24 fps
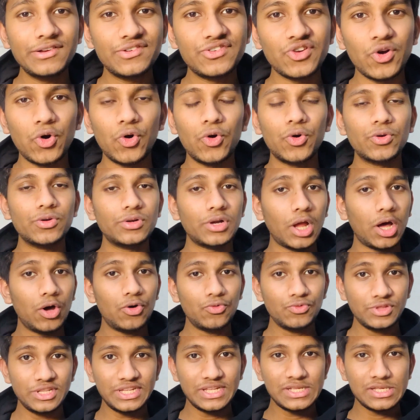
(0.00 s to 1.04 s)
So
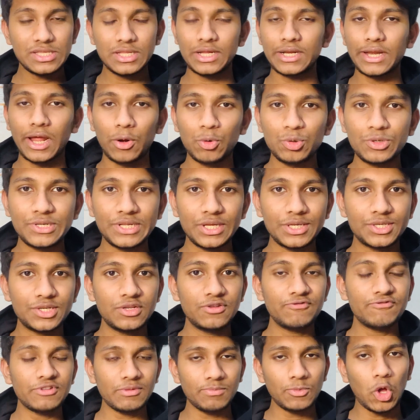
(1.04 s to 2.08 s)
now this is the doubt
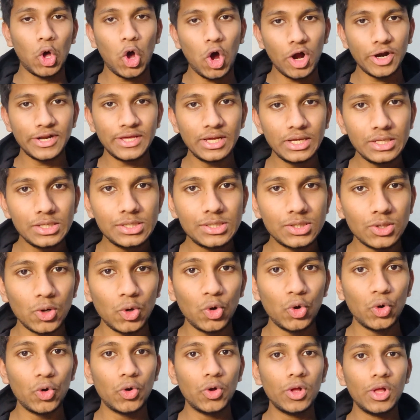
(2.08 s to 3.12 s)
section from the audience.
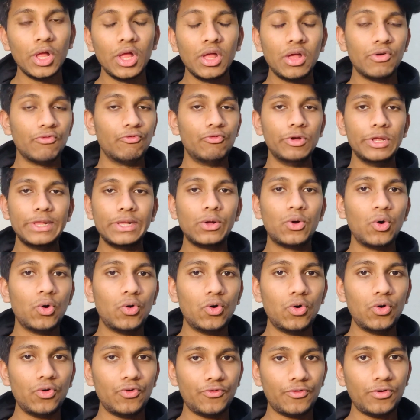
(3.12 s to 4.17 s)
So we'll
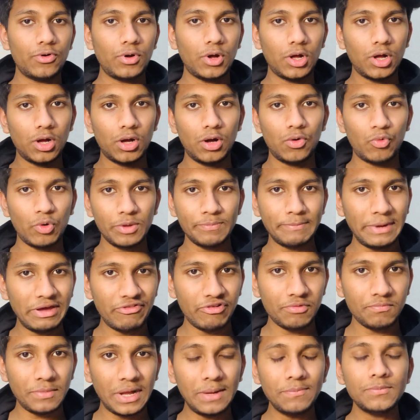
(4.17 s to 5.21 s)
go one by
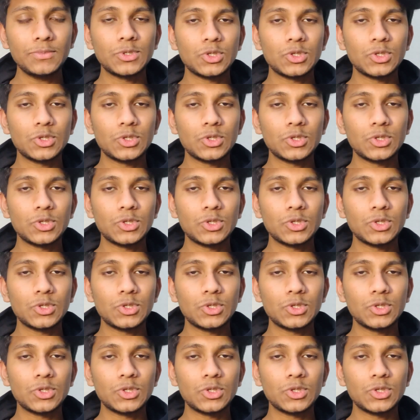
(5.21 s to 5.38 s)
one, ma'am.